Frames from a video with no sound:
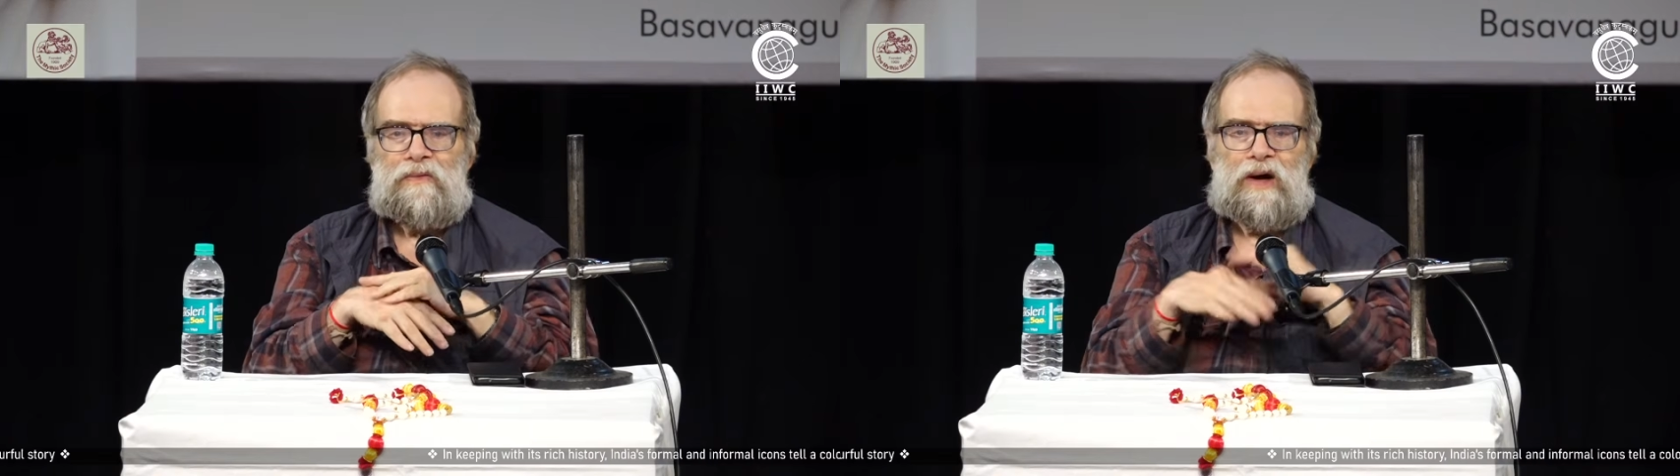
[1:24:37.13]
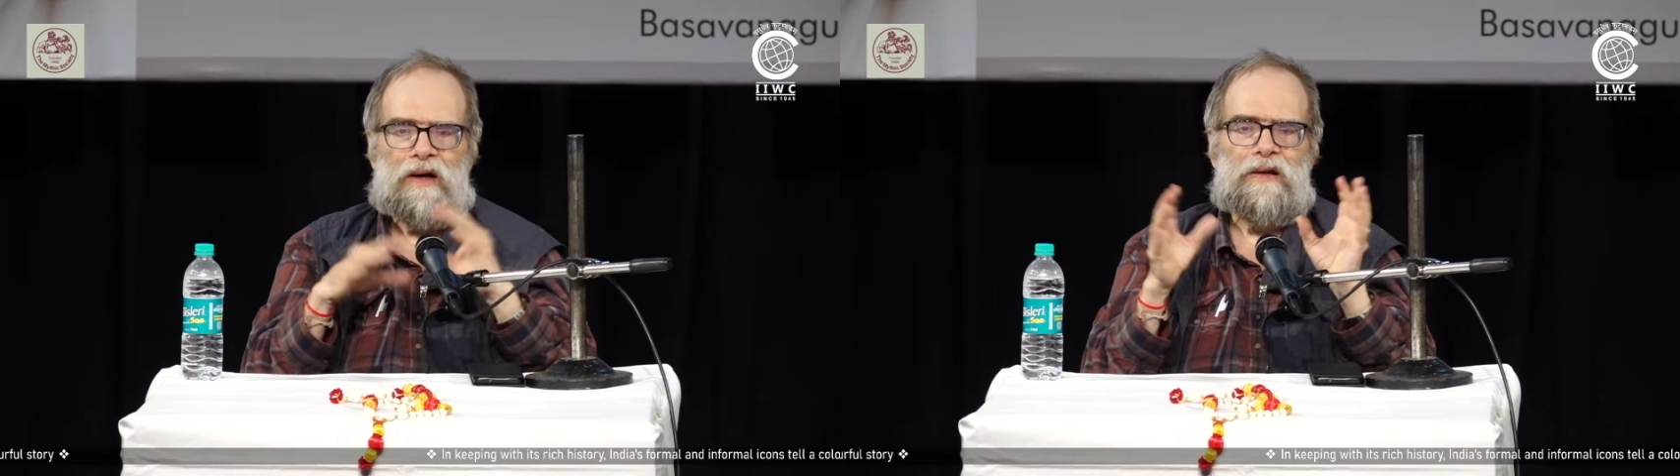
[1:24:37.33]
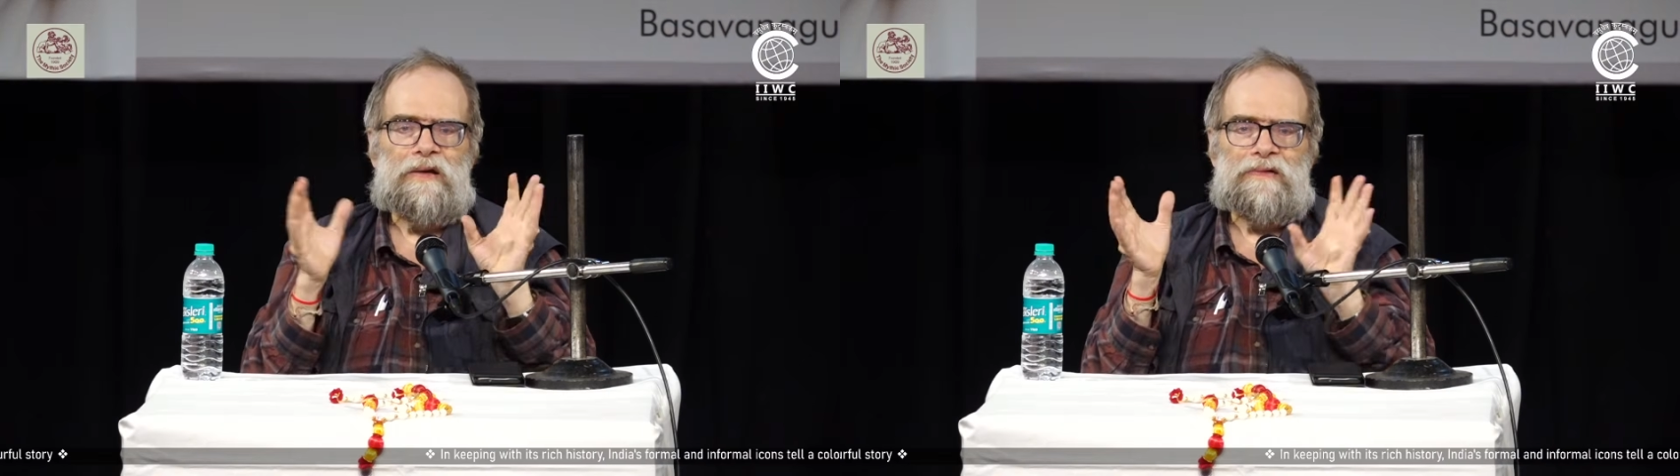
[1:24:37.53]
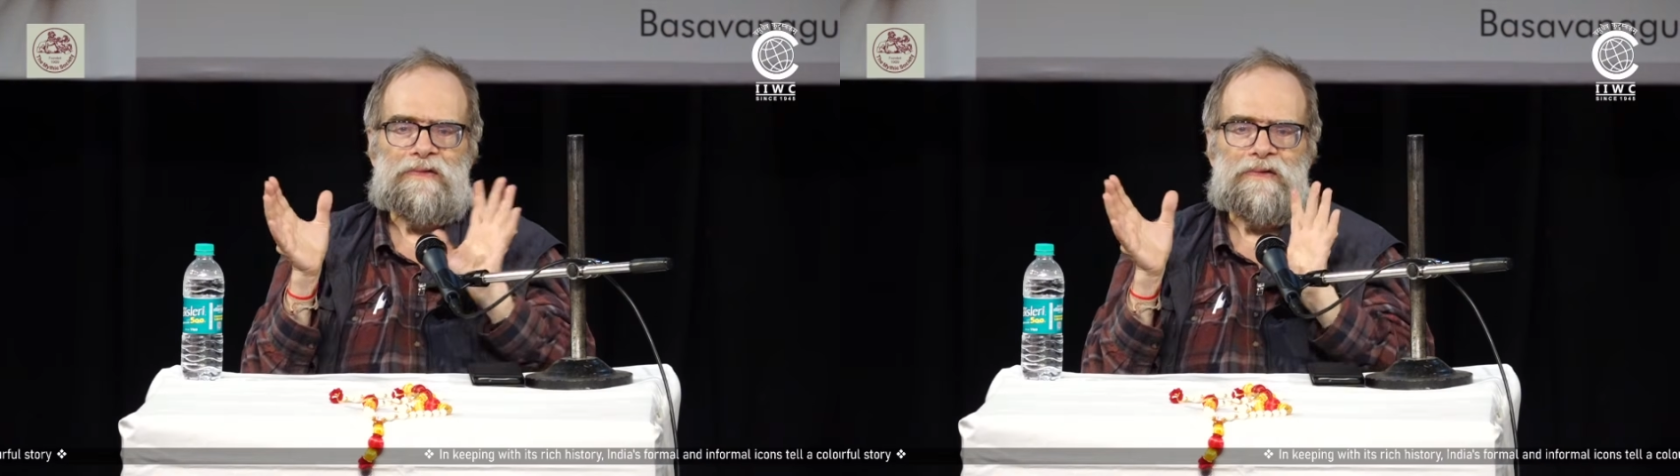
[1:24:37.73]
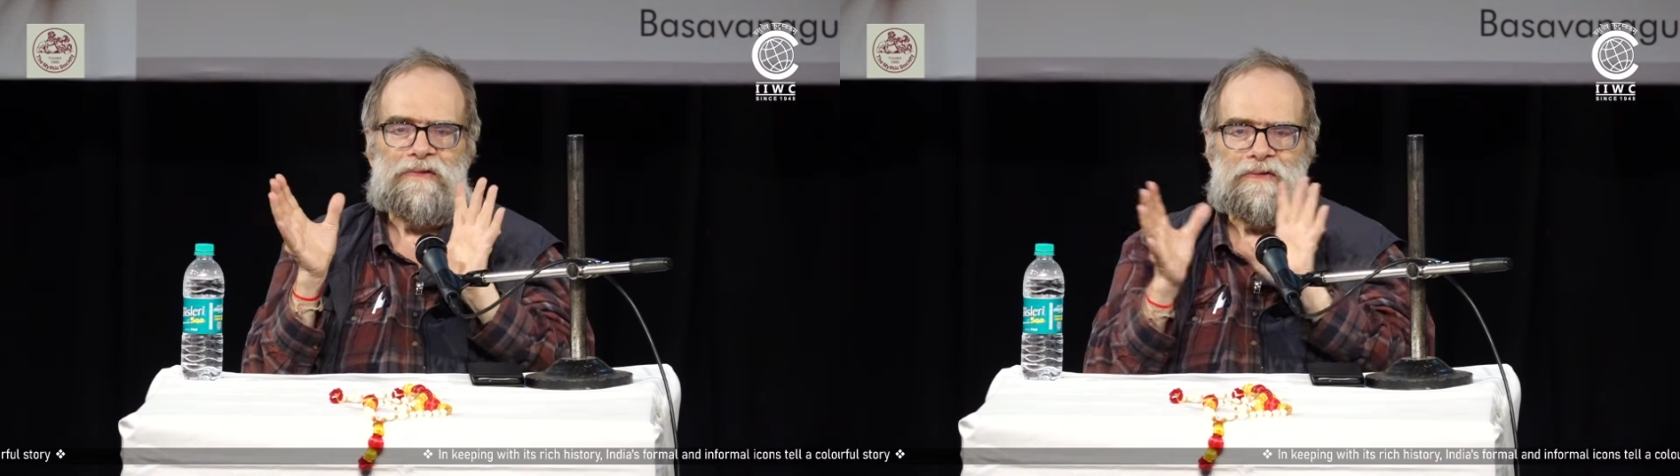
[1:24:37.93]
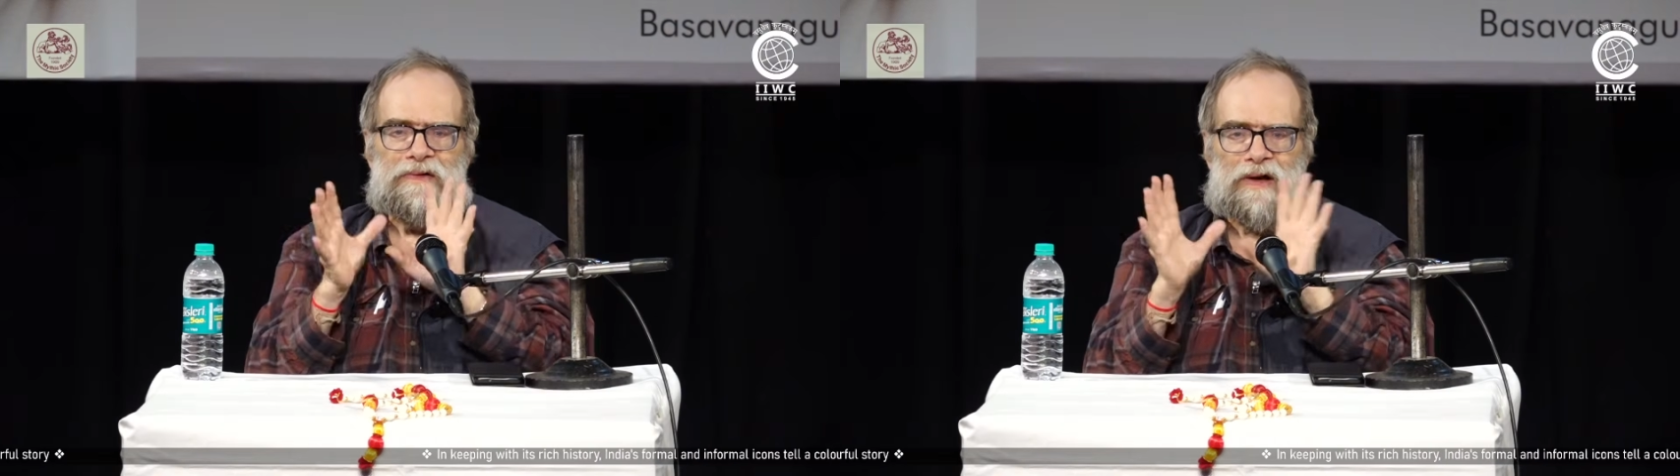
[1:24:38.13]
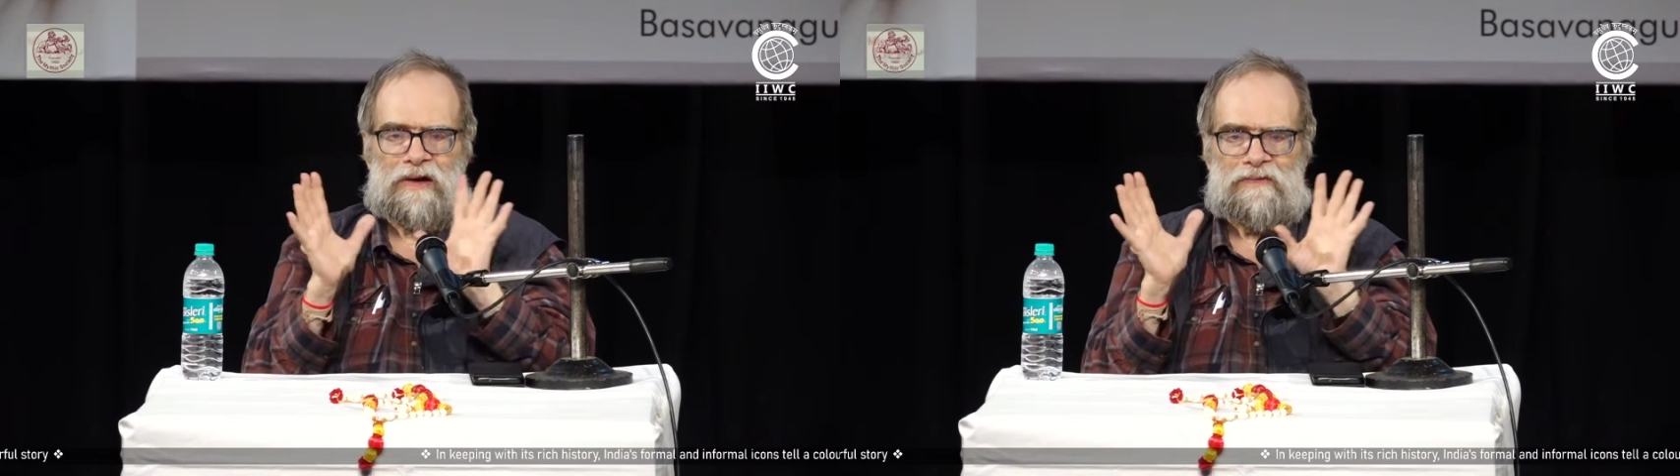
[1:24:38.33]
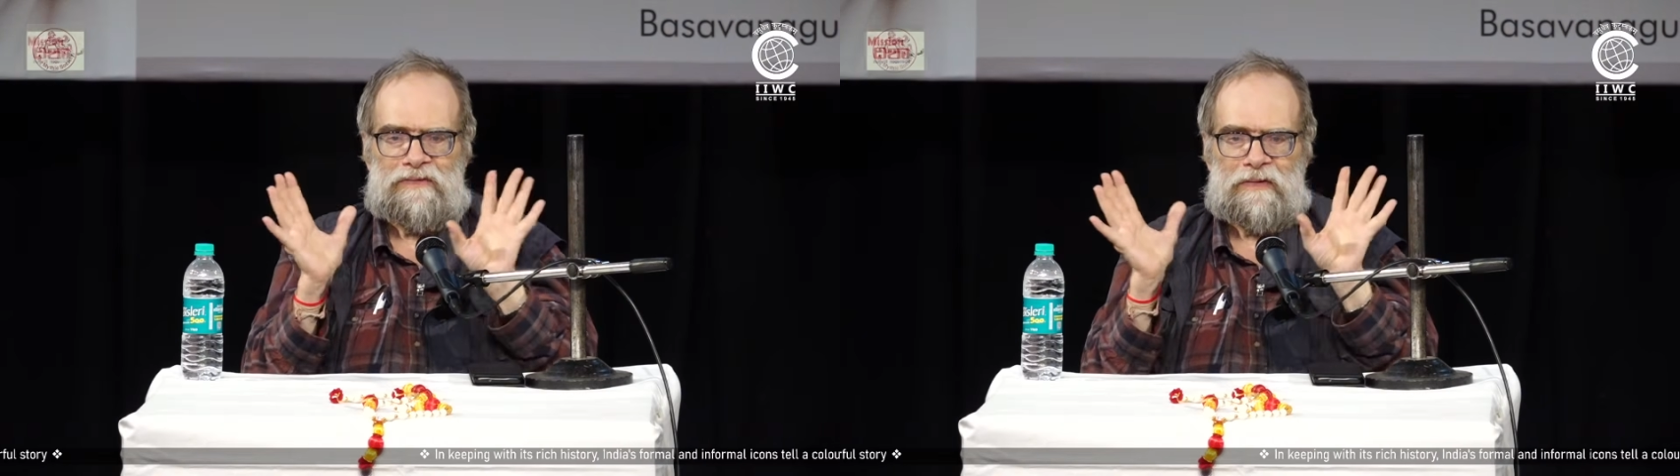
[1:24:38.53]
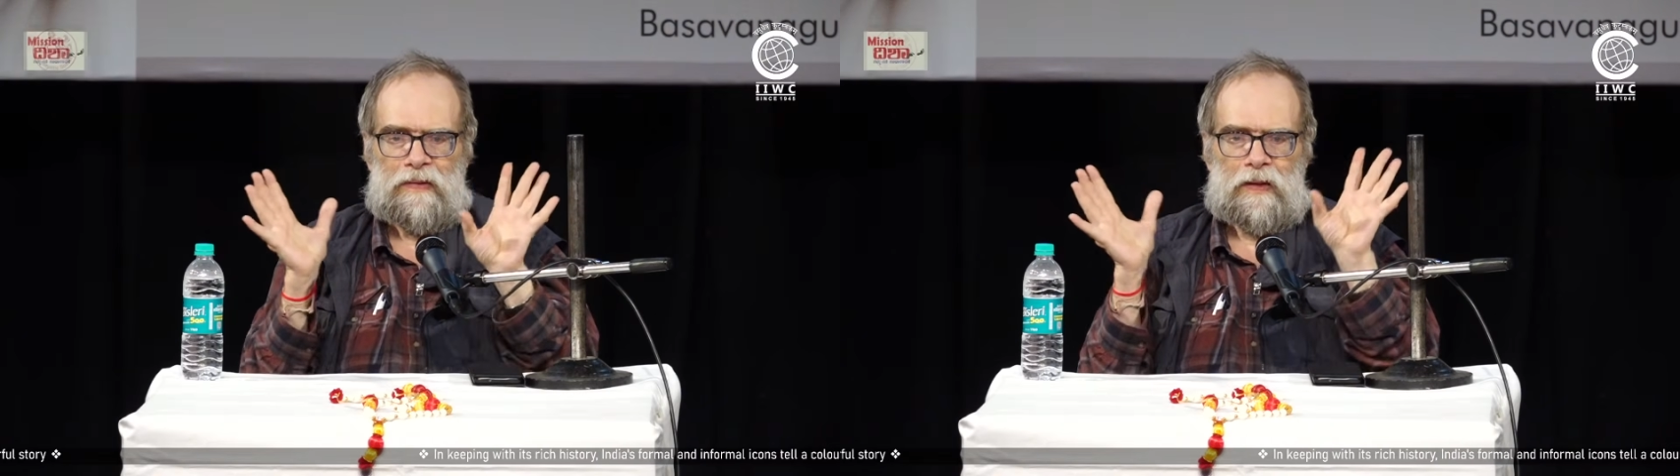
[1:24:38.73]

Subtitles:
But at least it should have,